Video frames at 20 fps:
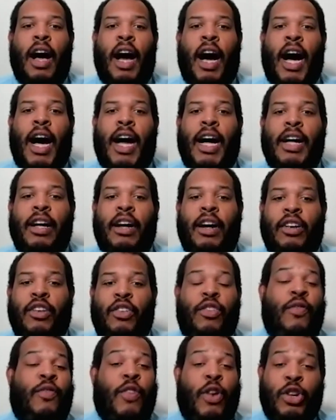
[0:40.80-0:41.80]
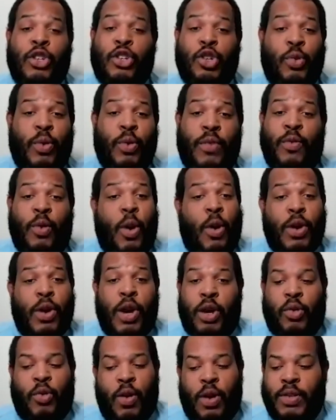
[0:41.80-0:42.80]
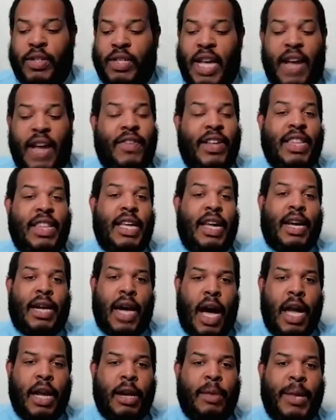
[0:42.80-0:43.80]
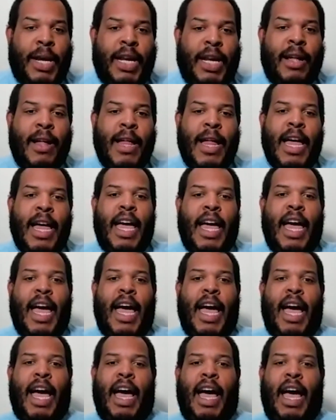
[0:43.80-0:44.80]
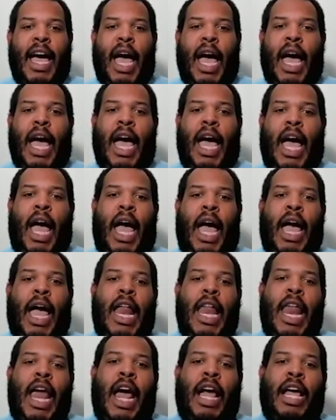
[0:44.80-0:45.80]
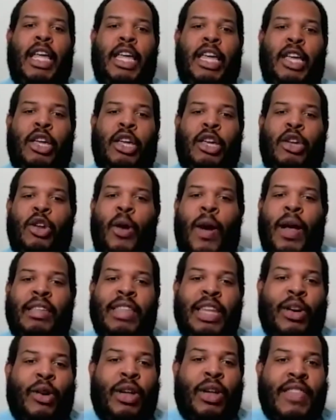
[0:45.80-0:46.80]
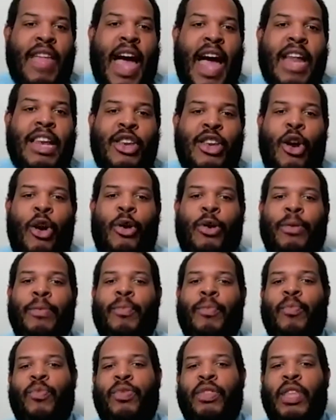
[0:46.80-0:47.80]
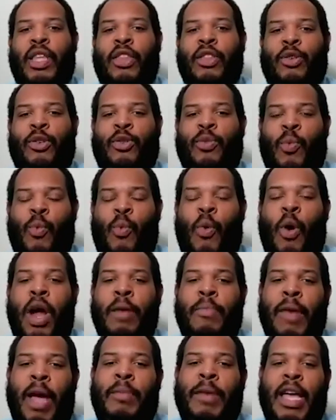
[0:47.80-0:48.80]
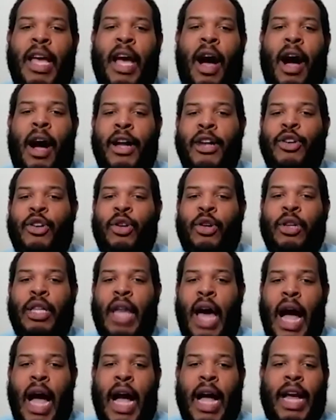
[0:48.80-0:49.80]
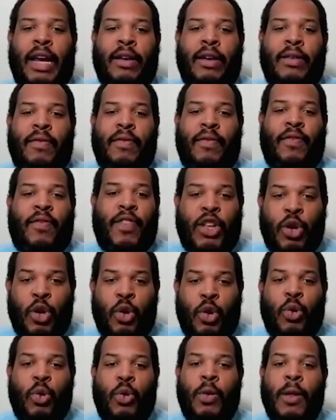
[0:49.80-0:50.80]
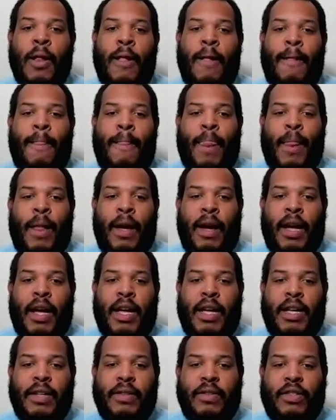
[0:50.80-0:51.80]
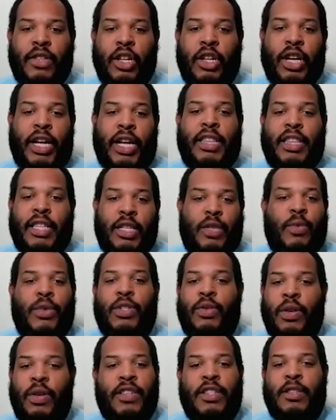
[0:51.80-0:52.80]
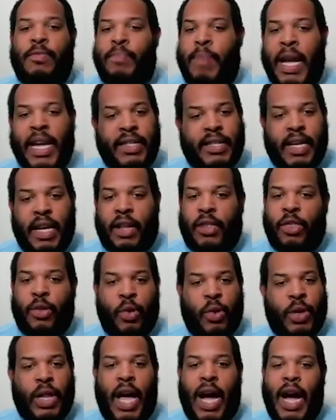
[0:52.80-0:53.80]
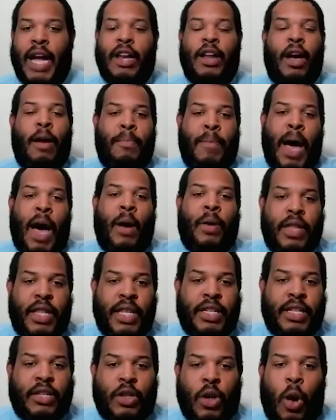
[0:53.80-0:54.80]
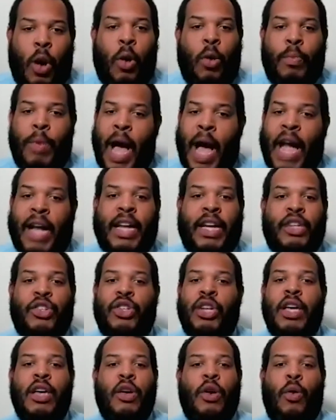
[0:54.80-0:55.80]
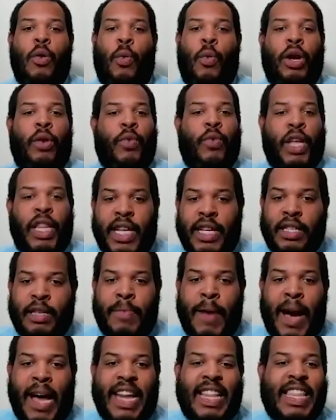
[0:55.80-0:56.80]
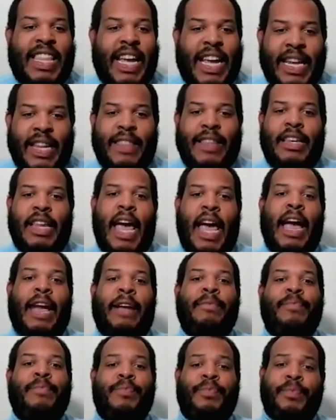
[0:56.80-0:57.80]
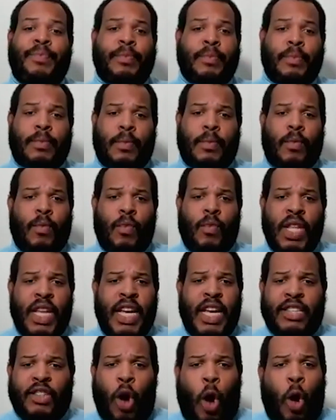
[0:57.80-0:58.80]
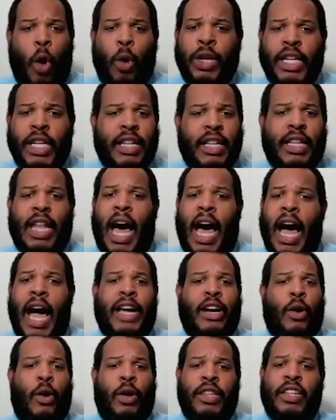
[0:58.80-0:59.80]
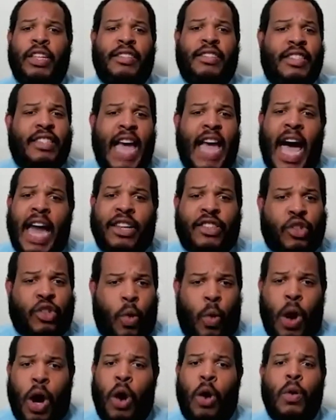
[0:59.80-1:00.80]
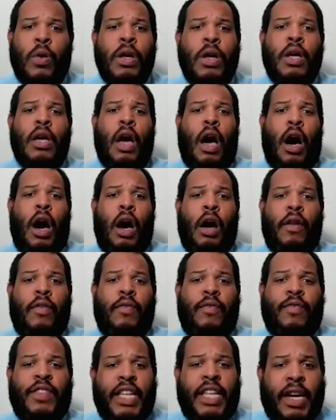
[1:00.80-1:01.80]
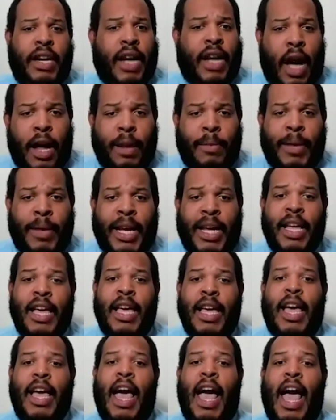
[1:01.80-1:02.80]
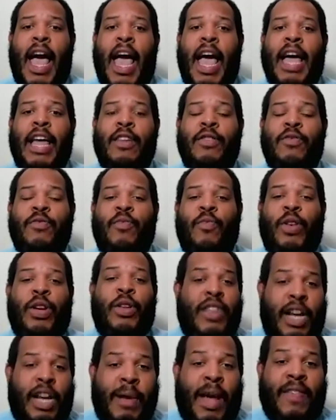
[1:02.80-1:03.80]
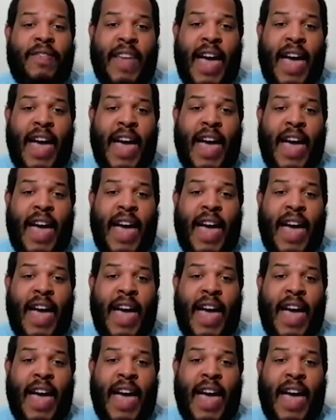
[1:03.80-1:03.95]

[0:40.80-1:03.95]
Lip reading: under the virtue of, quote unquote, saving the economy. And, I think on that note, there's one maybe underlying view to look at this, one sort of just basic through line about this whole package. What it really is about at the end of the day is holding the line on the status quo of the economy. And when you think about